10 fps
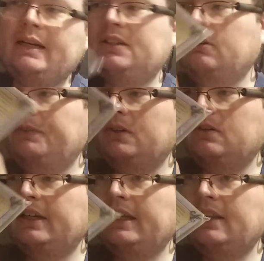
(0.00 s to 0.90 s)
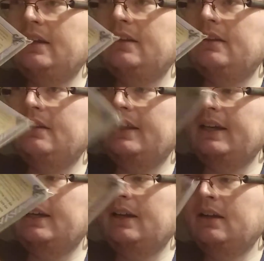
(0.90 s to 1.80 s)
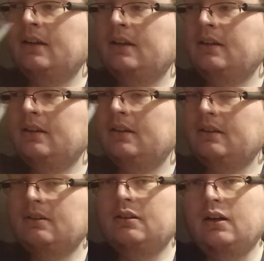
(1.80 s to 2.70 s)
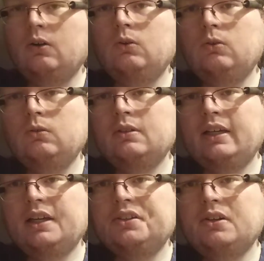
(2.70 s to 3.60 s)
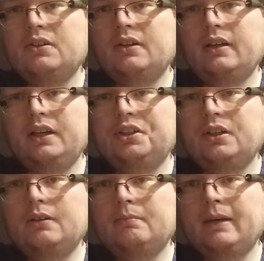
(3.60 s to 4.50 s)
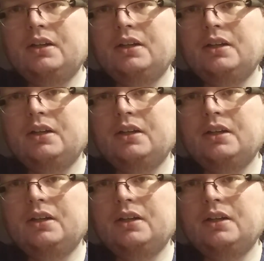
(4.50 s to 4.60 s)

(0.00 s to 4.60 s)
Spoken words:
So if you're going to get the old Kickstarter edition, make